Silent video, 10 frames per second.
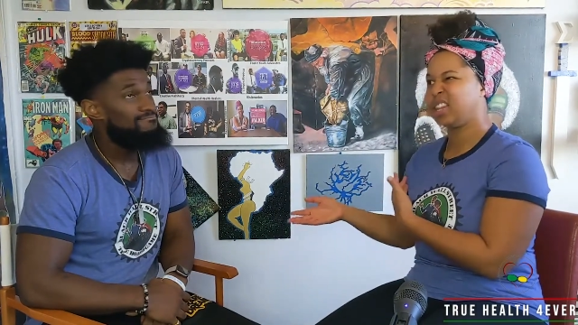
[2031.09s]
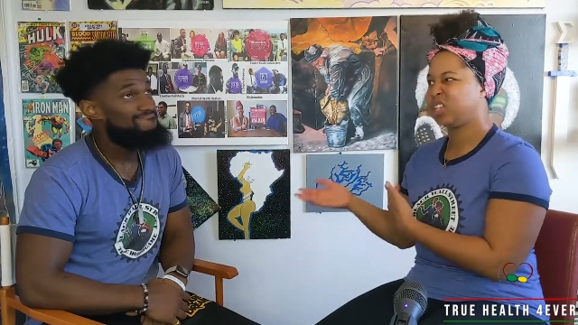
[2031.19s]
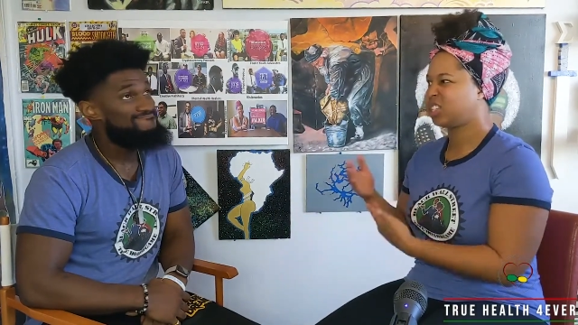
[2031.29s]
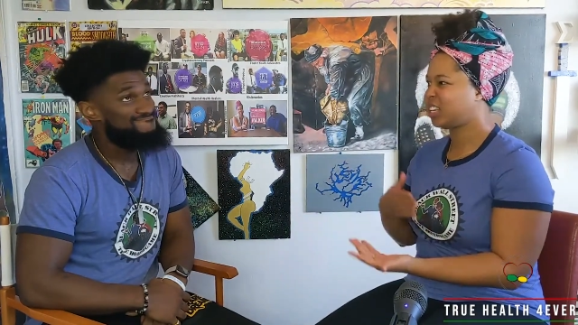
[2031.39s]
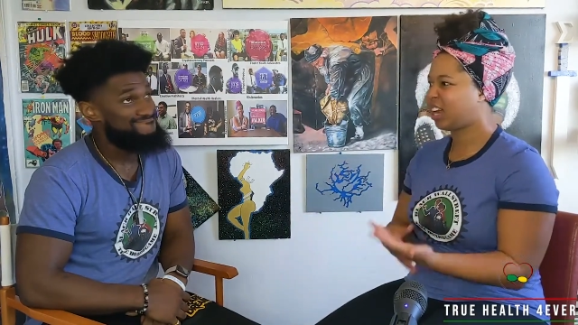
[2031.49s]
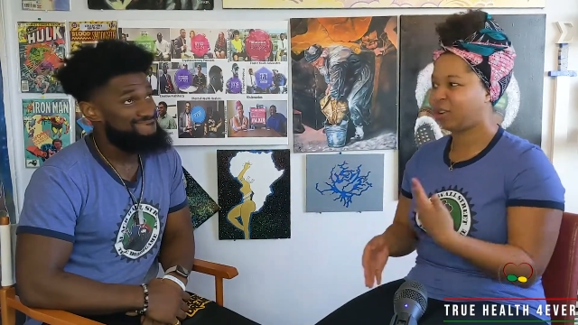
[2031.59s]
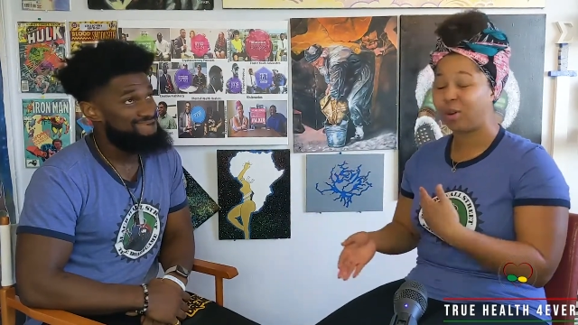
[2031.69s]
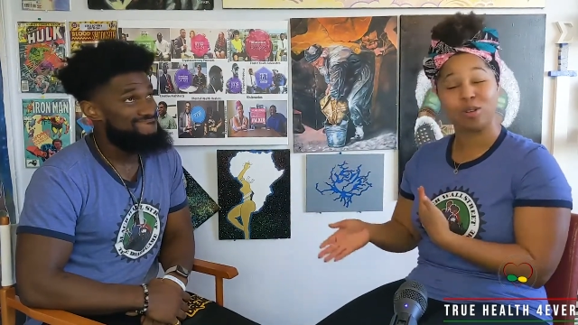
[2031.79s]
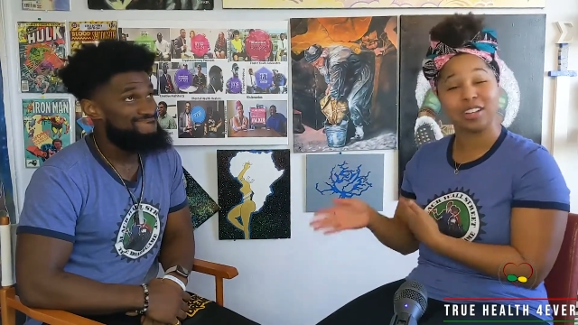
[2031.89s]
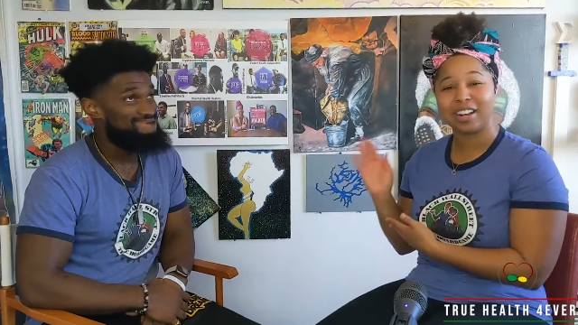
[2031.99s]
Speaker 1: there's not a
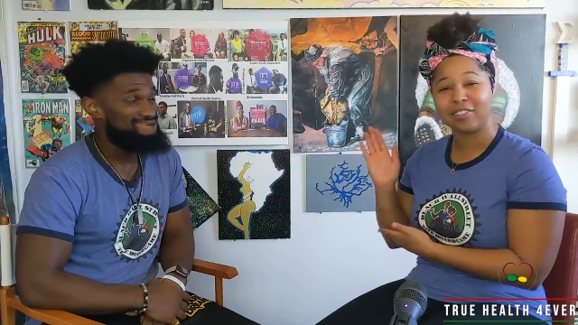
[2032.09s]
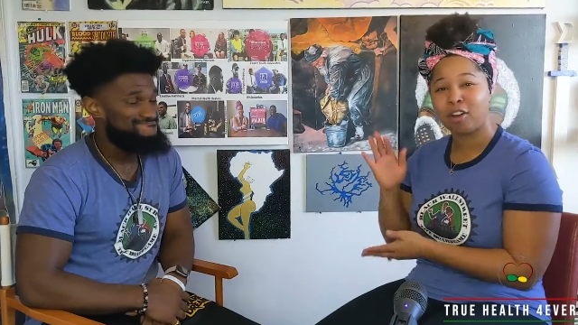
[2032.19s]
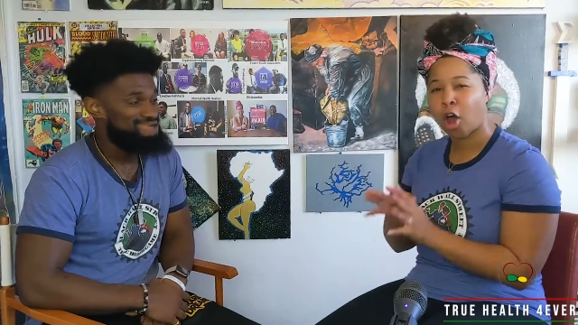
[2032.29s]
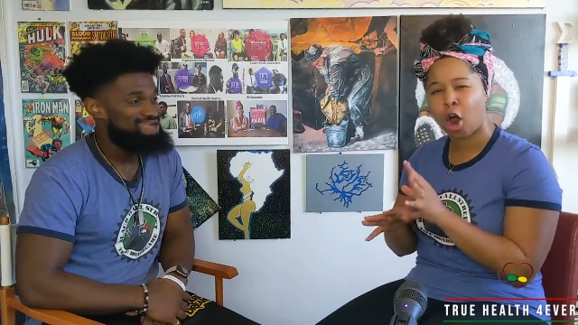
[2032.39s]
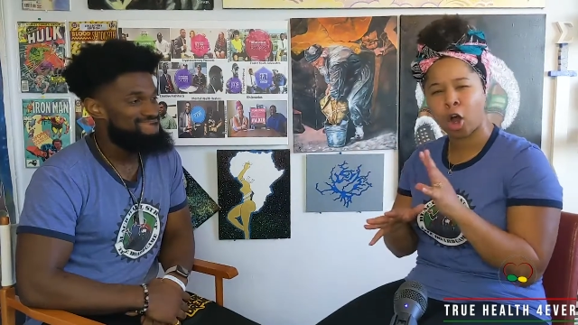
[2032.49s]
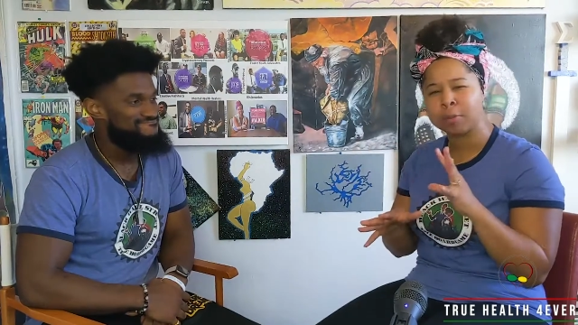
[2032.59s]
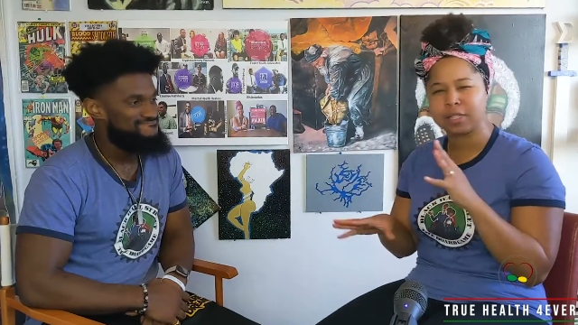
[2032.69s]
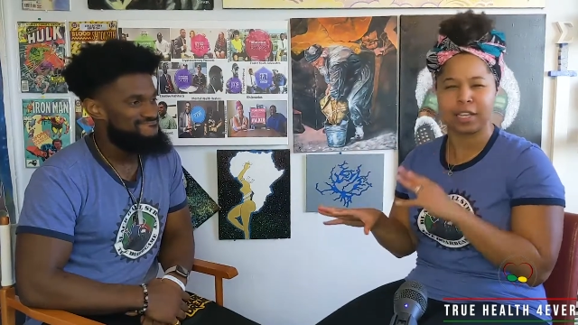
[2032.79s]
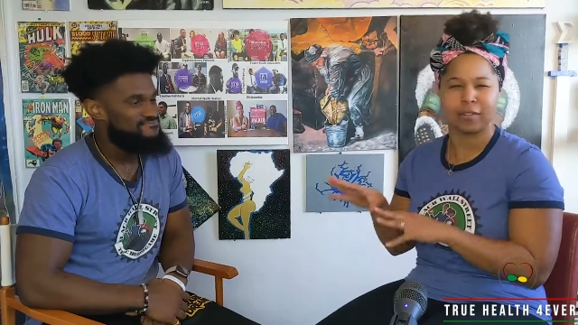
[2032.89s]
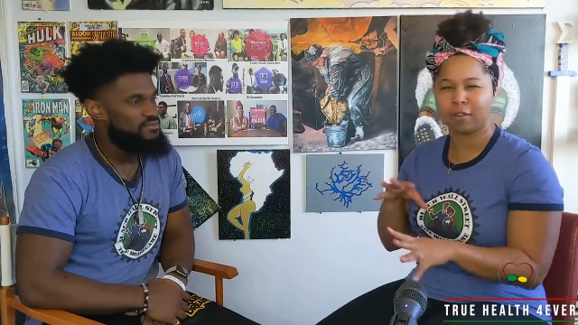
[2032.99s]
whole lot of
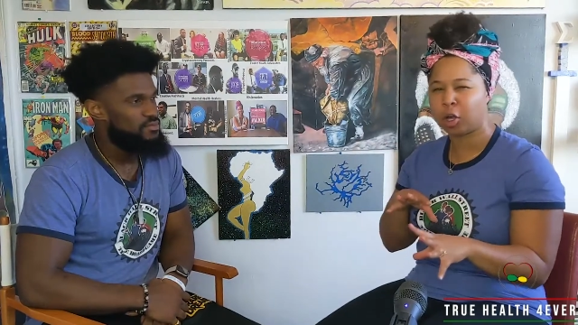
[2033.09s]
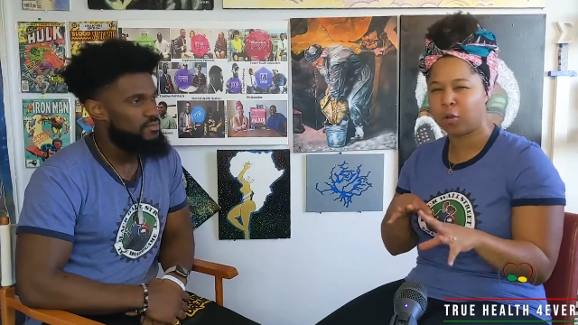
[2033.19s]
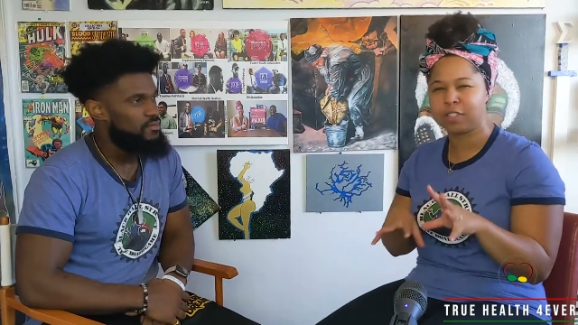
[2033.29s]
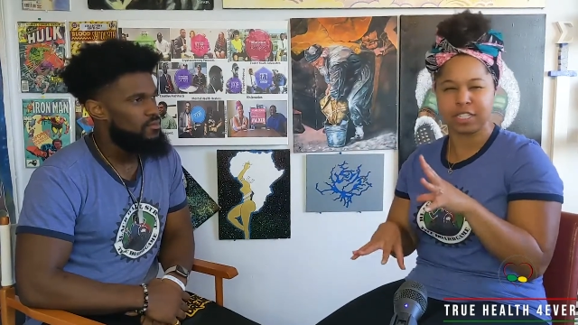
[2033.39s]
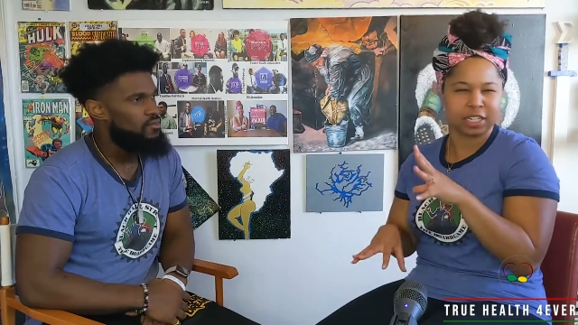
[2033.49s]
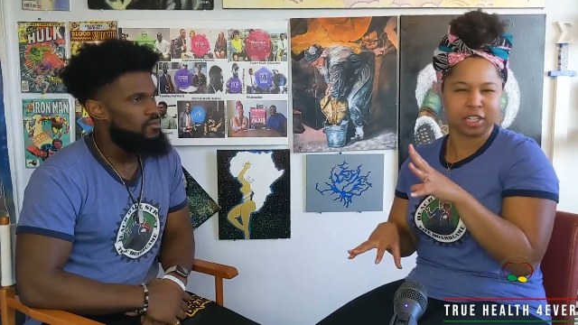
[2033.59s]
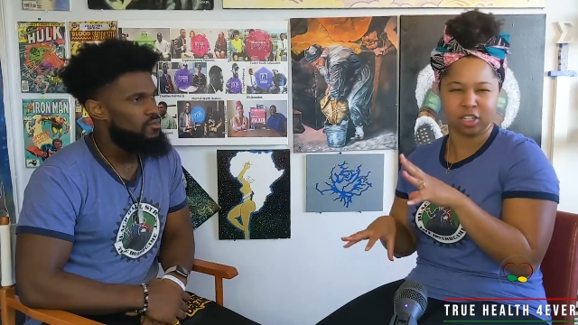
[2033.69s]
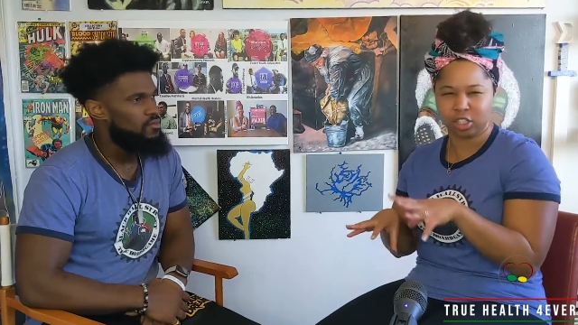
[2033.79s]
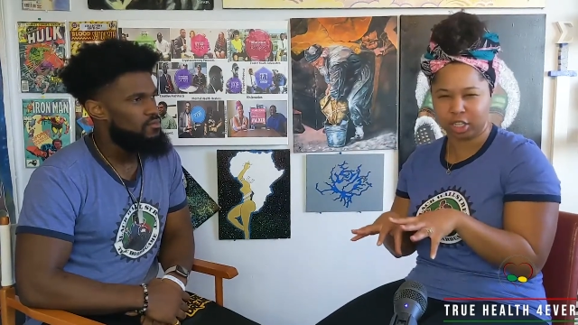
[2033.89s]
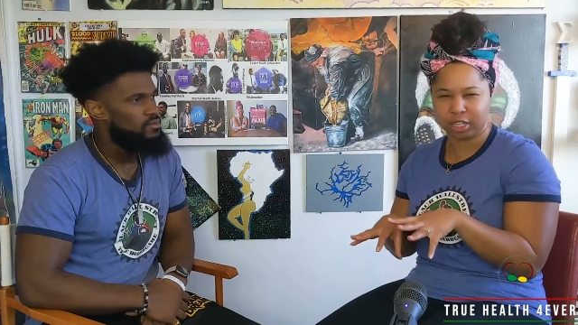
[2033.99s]
carbs involved in
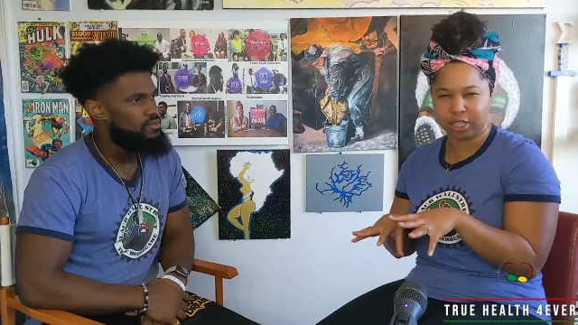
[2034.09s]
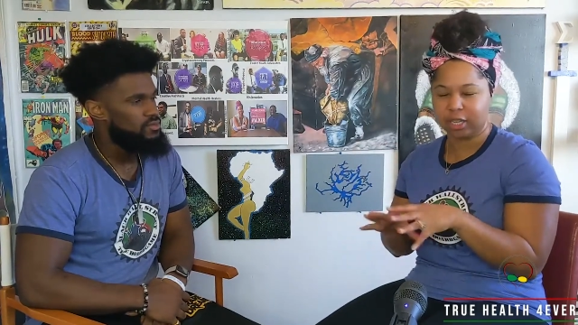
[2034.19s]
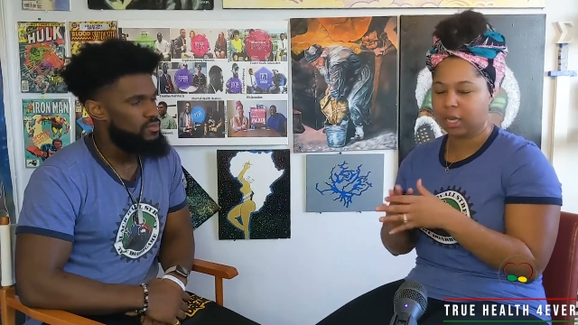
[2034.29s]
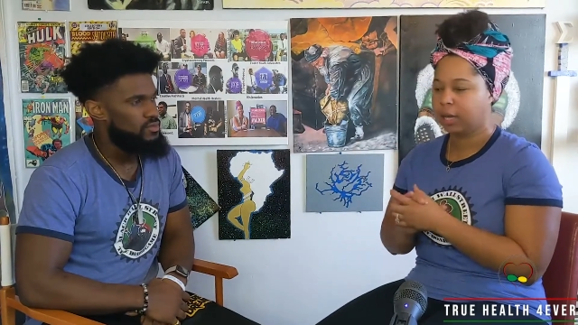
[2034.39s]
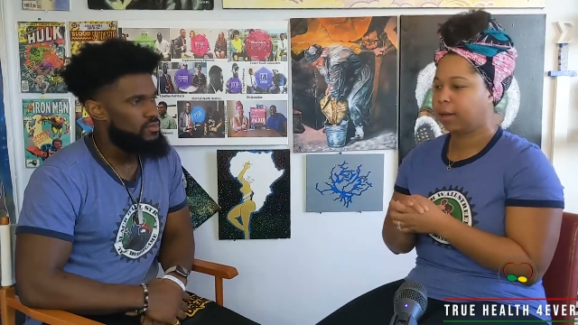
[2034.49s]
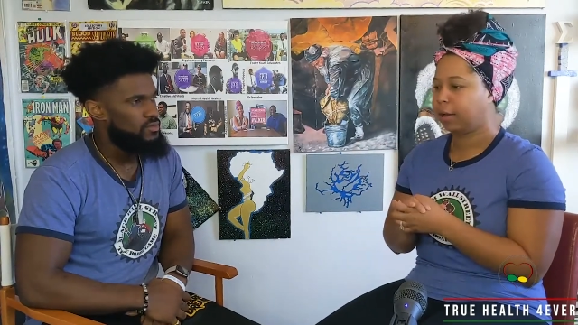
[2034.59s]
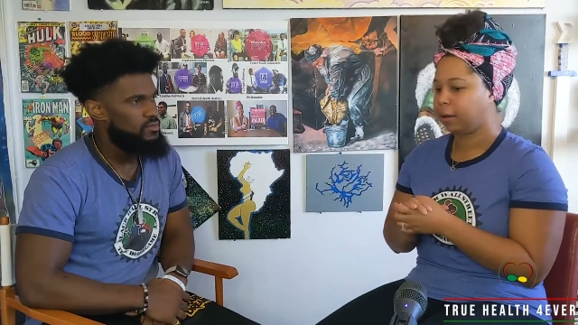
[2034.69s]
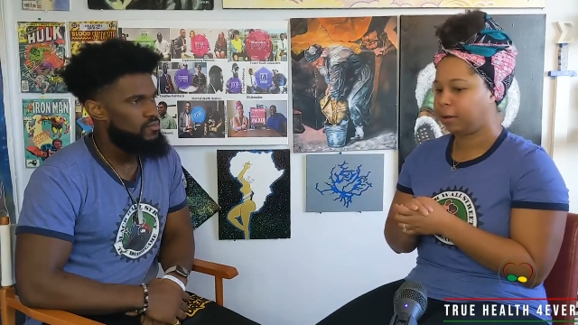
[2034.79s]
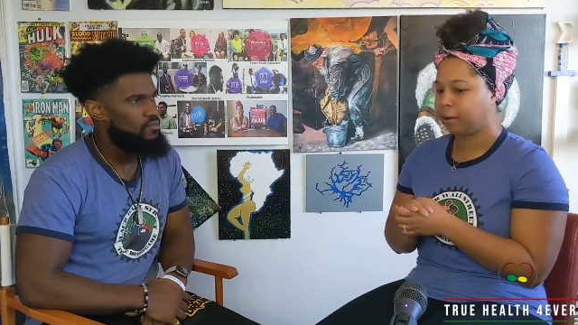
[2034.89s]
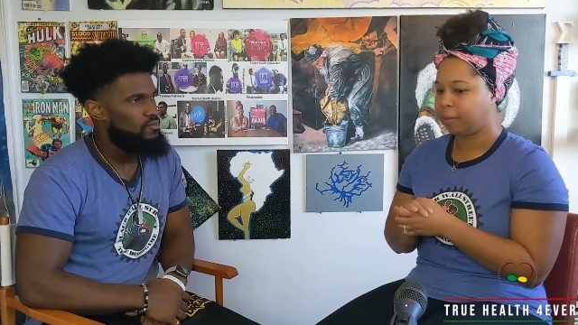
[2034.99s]
chili.
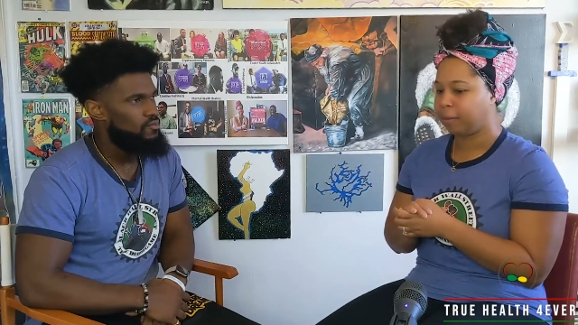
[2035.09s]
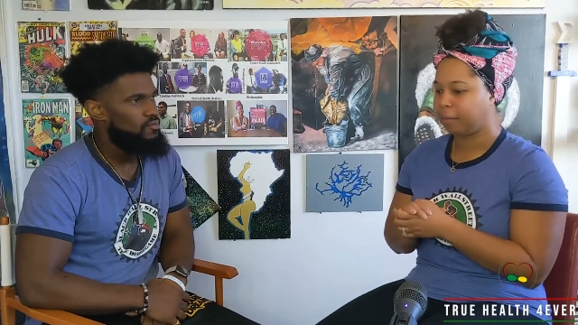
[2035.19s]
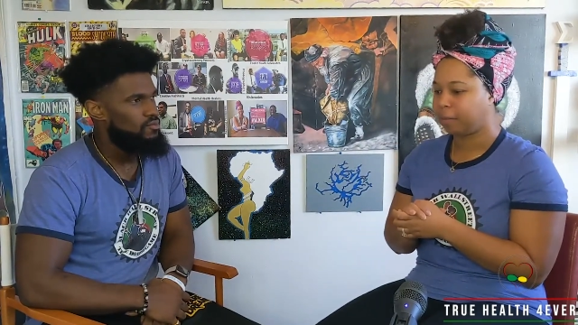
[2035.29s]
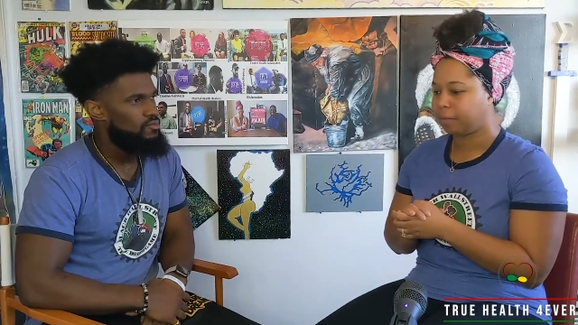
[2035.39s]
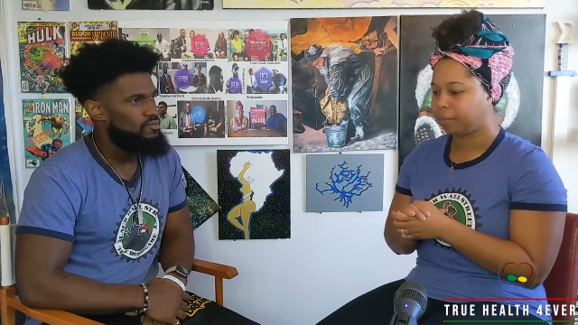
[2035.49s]
And